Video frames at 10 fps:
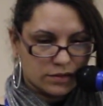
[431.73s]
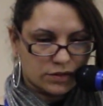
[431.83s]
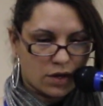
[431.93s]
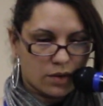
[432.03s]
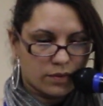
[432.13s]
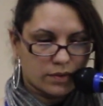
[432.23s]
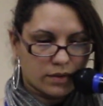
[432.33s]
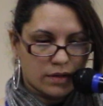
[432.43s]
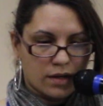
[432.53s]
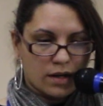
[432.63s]
So
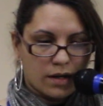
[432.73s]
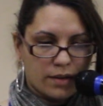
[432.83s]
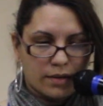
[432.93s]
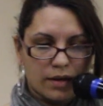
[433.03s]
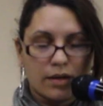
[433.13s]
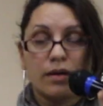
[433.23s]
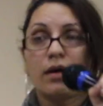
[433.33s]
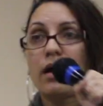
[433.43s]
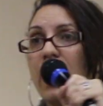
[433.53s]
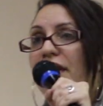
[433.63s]

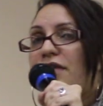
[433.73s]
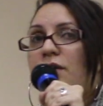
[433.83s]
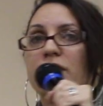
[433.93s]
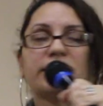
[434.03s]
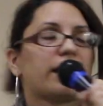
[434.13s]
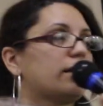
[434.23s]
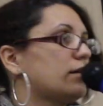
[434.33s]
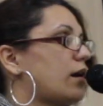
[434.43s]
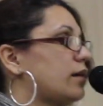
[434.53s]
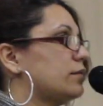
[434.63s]
I think we said it
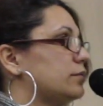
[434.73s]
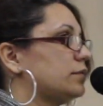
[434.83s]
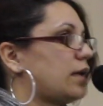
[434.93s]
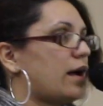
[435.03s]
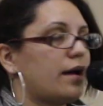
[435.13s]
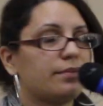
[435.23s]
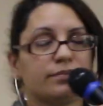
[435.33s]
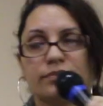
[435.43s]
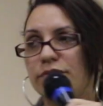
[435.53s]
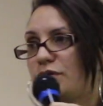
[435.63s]
all
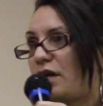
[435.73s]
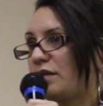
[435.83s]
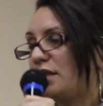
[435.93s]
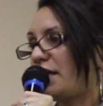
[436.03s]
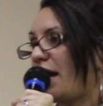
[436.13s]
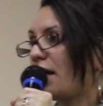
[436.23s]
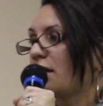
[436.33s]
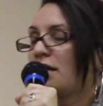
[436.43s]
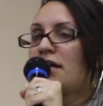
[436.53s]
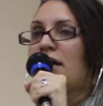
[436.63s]
throughout the
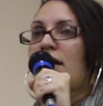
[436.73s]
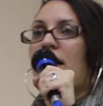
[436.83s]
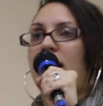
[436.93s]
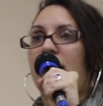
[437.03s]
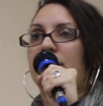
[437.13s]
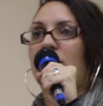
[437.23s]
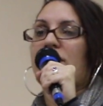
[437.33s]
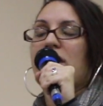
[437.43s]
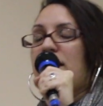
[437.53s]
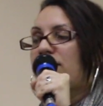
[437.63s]
day
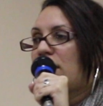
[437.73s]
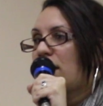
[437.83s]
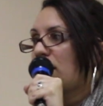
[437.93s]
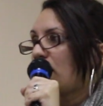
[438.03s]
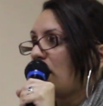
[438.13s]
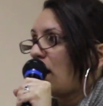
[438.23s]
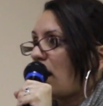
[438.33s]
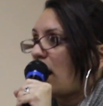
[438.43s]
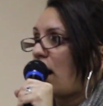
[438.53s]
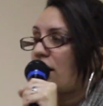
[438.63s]
or the evening.
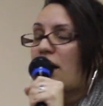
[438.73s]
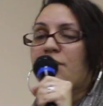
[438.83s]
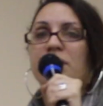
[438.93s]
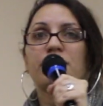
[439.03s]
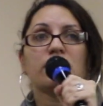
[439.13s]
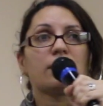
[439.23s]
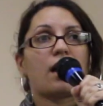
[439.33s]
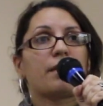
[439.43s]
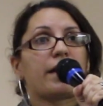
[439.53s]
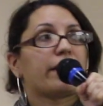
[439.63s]
Our young people
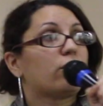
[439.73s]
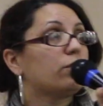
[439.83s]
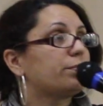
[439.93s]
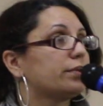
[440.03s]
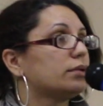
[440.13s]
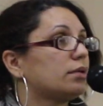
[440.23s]
are my hope.